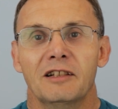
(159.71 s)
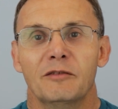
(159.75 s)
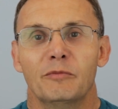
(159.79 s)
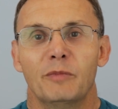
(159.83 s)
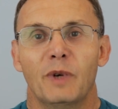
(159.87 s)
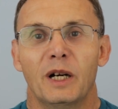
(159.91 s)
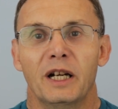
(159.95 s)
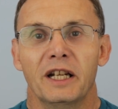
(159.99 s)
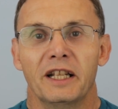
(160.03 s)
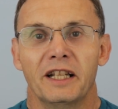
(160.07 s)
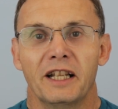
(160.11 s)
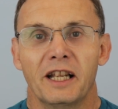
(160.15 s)

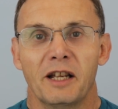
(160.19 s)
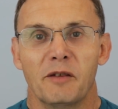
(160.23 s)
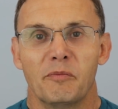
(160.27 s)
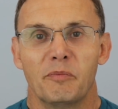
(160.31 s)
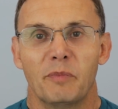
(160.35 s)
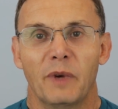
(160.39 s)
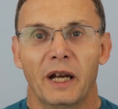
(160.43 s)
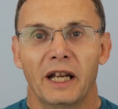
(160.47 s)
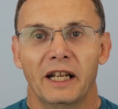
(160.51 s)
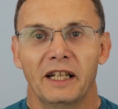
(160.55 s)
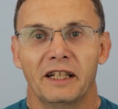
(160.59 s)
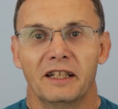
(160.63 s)
buying their
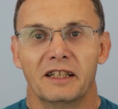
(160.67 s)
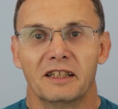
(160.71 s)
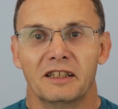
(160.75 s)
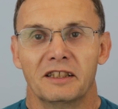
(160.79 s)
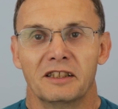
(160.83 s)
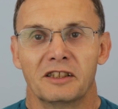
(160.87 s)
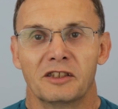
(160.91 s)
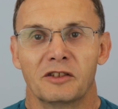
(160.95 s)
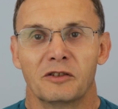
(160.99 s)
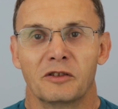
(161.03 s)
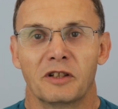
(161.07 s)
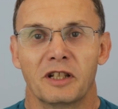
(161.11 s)
bait
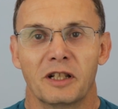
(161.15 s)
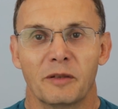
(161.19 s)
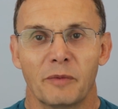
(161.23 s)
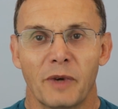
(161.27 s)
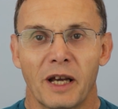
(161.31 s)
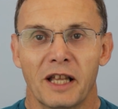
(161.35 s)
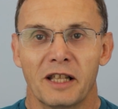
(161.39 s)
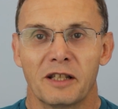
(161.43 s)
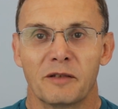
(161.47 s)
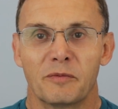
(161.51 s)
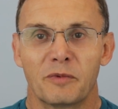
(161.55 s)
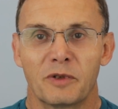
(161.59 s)
and talking
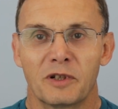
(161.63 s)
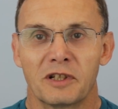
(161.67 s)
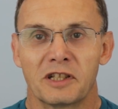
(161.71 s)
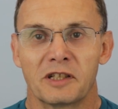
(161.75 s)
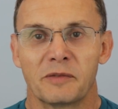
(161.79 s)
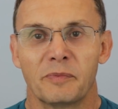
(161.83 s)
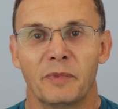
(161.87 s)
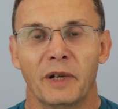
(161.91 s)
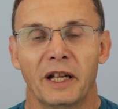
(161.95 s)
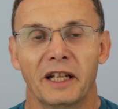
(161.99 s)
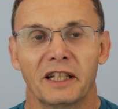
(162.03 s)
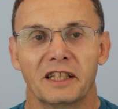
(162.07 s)
about the
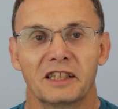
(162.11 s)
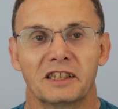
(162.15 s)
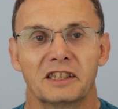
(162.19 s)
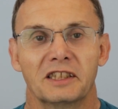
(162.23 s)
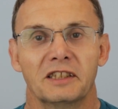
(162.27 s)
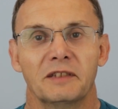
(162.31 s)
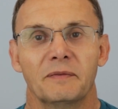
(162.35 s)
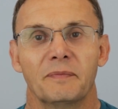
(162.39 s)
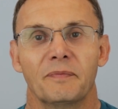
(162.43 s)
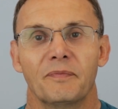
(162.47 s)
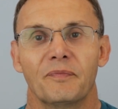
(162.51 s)
prospects.